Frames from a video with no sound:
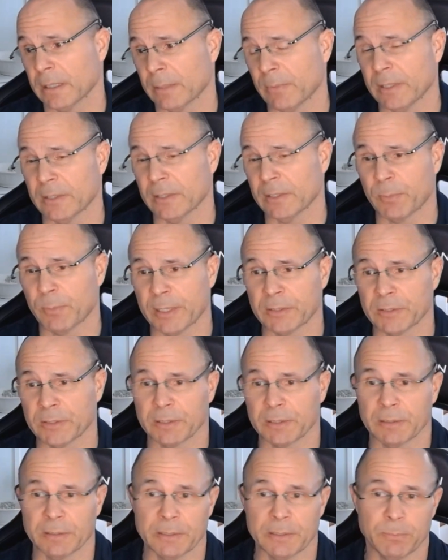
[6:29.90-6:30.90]
It's
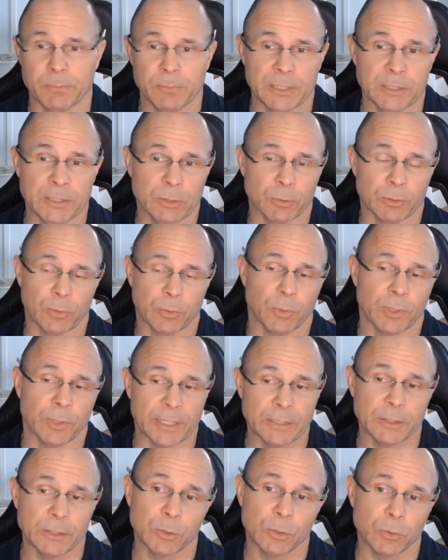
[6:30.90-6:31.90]
basically me doing what I
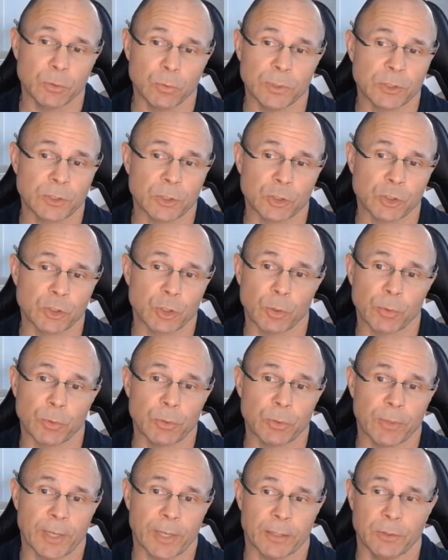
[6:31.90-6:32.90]
do, which is showing
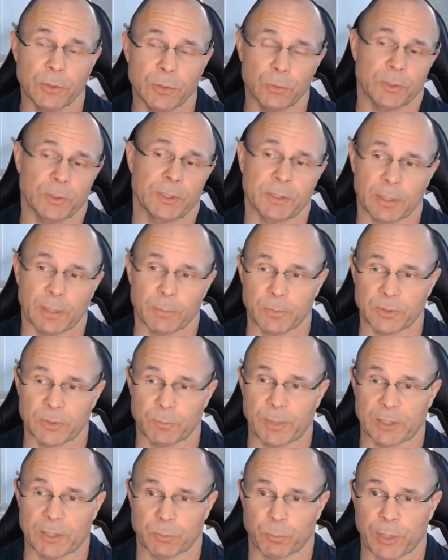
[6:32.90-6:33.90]
you how to use Encompass
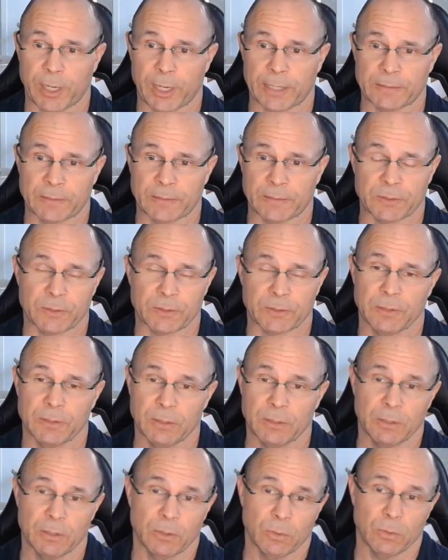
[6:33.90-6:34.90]
best practice,
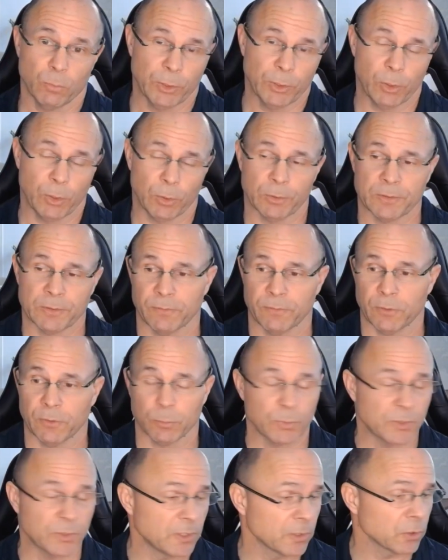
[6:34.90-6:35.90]
regardless of your
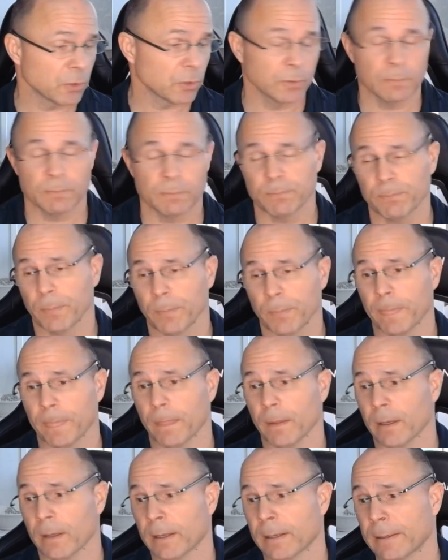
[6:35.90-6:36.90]
position.
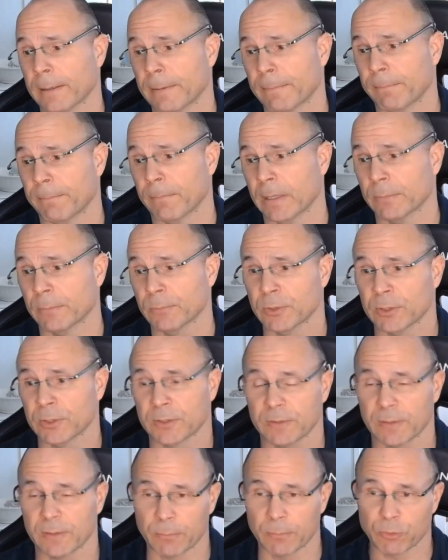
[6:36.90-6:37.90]
I'm
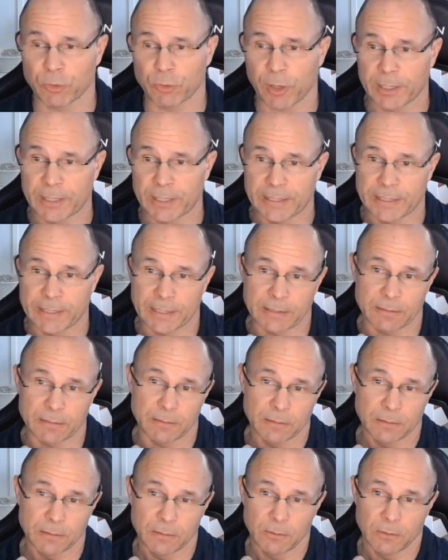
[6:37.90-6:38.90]
trying to get
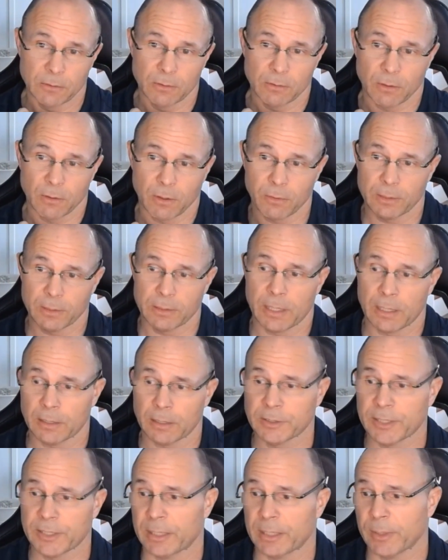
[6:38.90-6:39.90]
all the
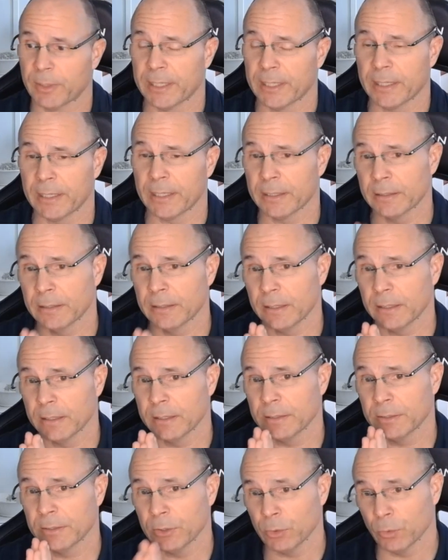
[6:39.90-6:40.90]
knowledge out of my head and
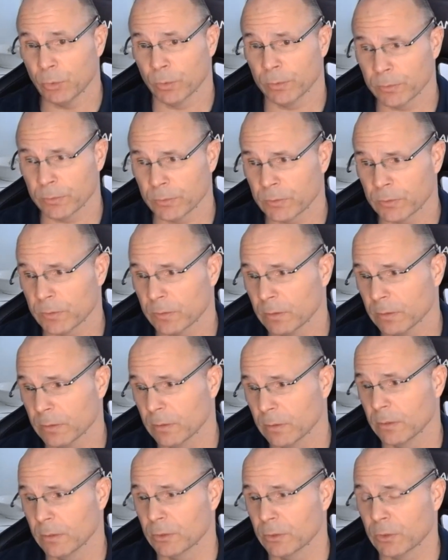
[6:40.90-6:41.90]
into yours
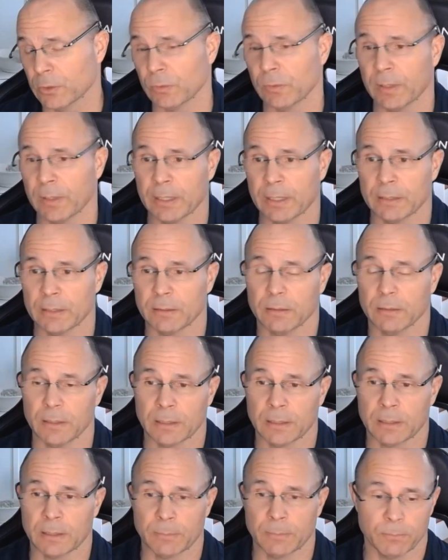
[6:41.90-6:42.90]
so that
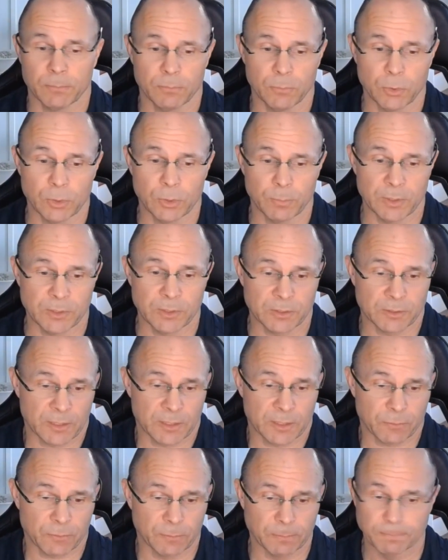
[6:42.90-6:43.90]
you can be
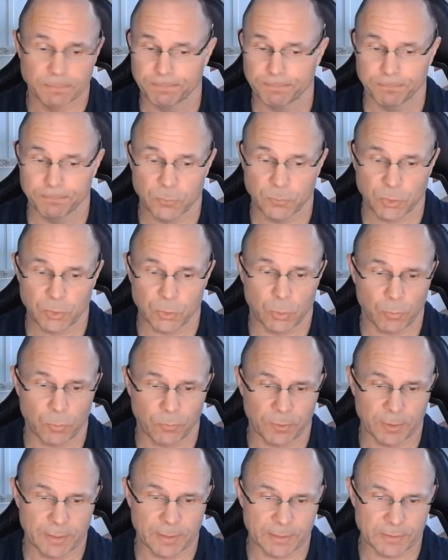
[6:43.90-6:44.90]
successful. So
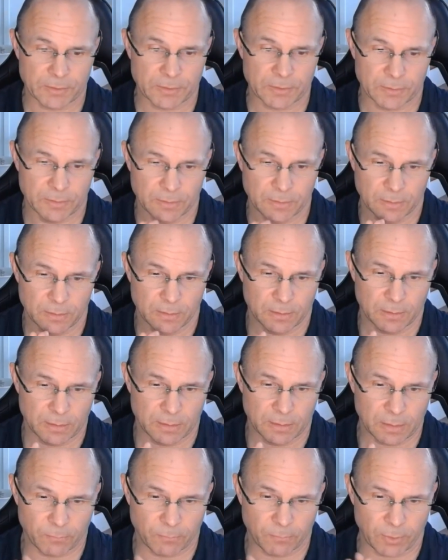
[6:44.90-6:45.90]
hopefully that's
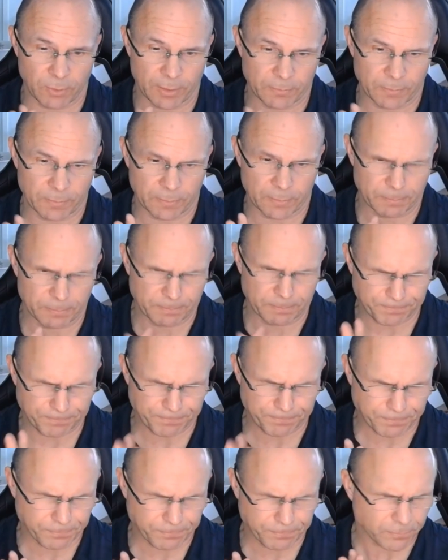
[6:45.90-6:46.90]
helpful out there.
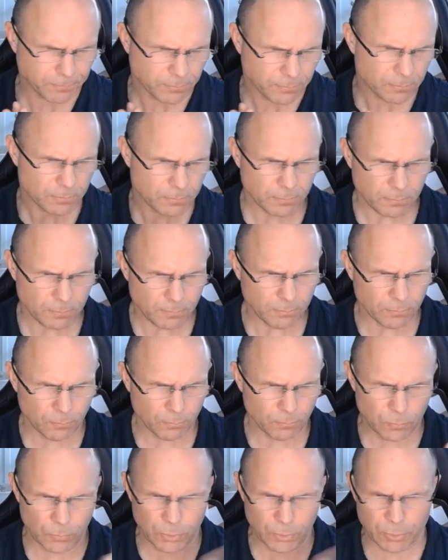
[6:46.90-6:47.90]

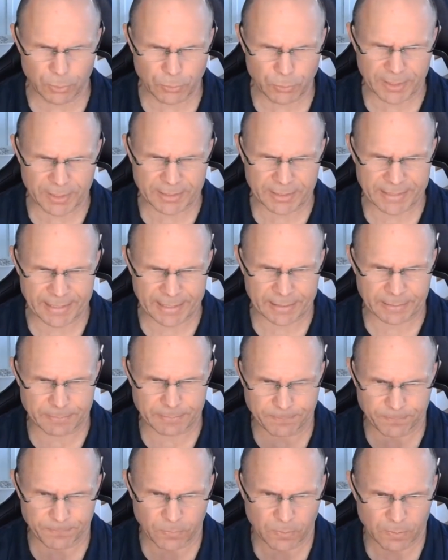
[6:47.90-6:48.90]
There goes that
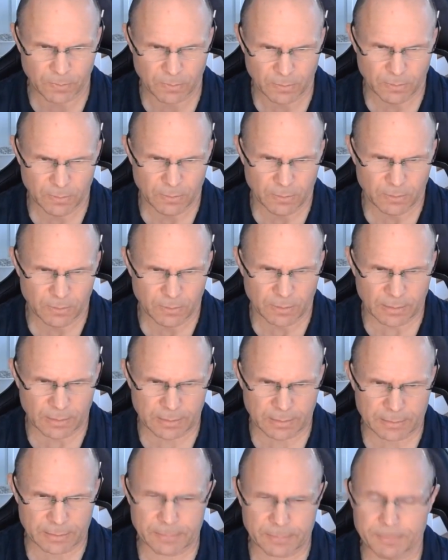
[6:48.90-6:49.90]
cat.
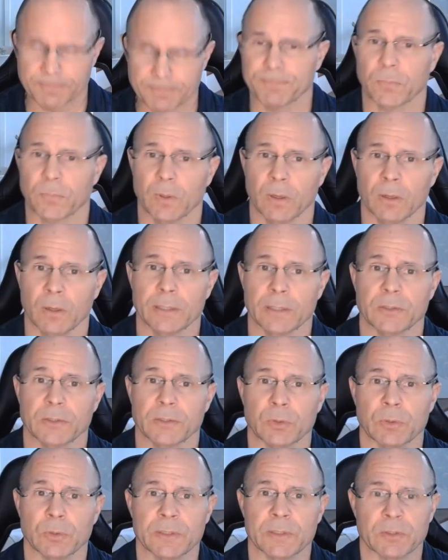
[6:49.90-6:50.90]
All right,
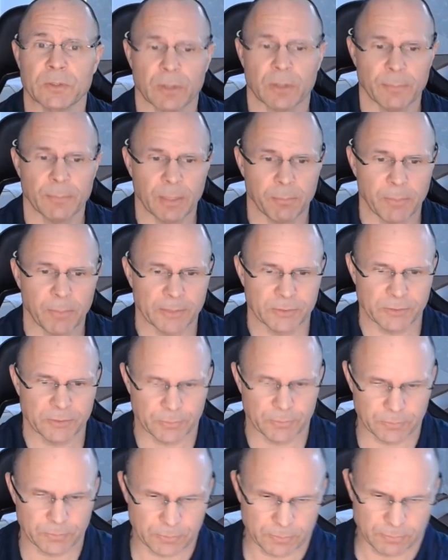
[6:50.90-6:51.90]
so let's talk about
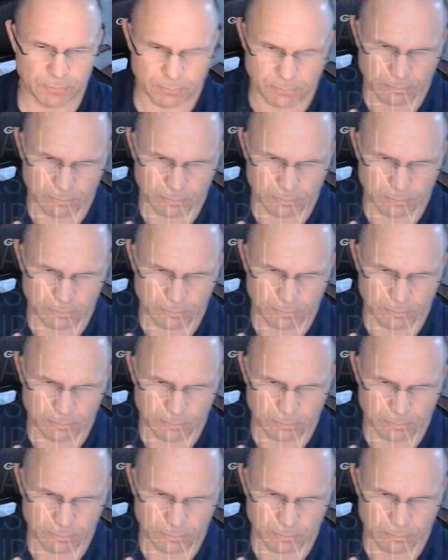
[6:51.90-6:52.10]
milestones.